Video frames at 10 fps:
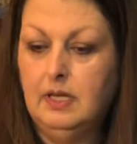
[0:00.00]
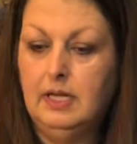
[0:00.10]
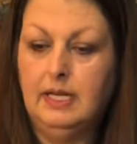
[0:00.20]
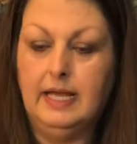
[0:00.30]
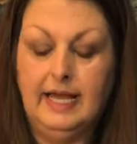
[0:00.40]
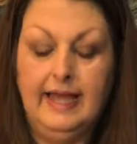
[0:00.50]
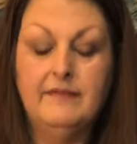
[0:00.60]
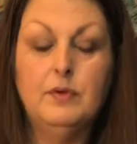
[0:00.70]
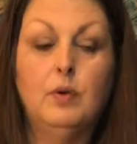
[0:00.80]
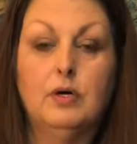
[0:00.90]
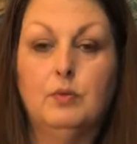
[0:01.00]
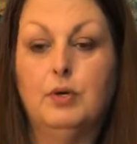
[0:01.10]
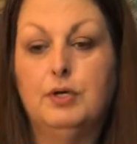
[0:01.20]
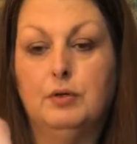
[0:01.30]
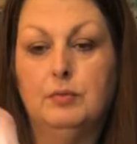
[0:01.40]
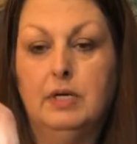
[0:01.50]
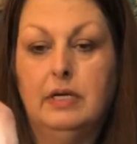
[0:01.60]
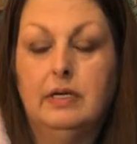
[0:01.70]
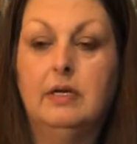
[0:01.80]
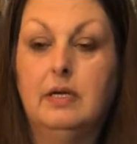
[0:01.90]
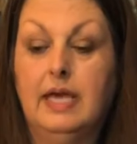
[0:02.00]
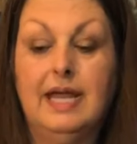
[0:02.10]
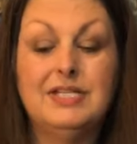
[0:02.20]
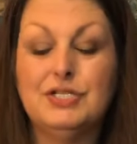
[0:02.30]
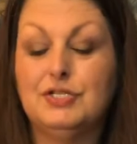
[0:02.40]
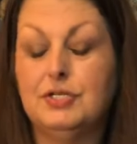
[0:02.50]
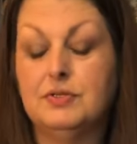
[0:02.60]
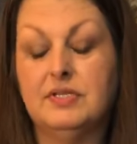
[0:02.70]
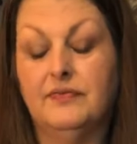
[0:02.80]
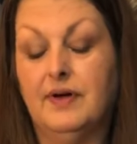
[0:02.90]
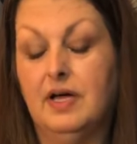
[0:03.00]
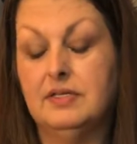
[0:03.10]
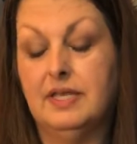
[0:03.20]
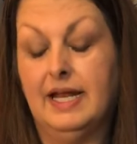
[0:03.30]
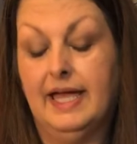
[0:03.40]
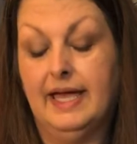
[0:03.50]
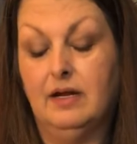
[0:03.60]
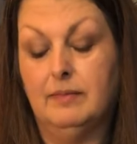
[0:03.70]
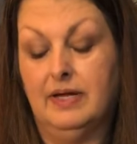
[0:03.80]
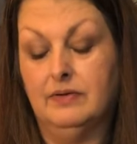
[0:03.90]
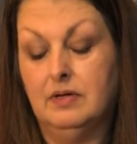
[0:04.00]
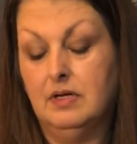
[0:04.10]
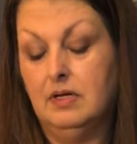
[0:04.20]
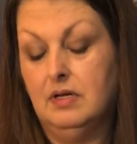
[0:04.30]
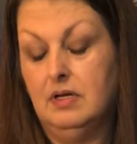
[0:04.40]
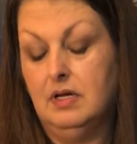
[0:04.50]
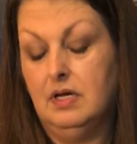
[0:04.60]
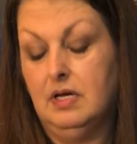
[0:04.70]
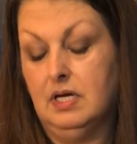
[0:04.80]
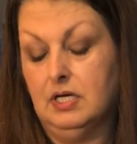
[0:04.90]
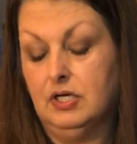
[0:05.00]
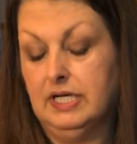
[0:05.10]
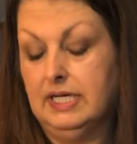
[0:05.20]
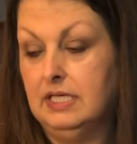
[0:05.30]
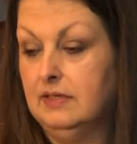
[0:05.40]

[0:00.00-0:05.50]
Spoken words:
Now, I have the word room, and I just used a font that I had on my Cricut